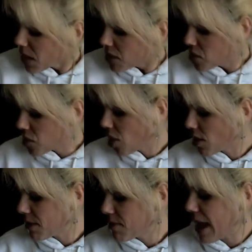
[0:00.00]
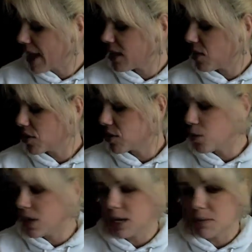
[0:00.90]
Starting back here at the
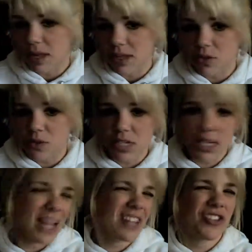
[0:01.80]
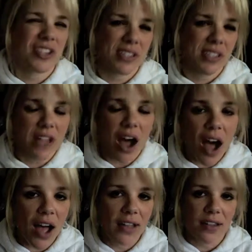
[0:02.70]
Winning by Losing, it's just
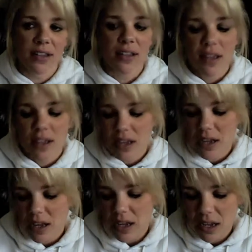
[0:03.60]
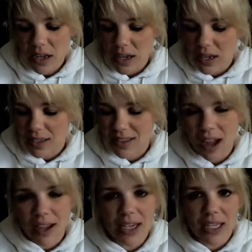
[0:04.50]
not, it's
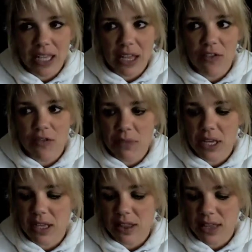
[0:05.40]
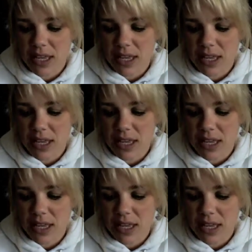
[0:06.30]
not going to give me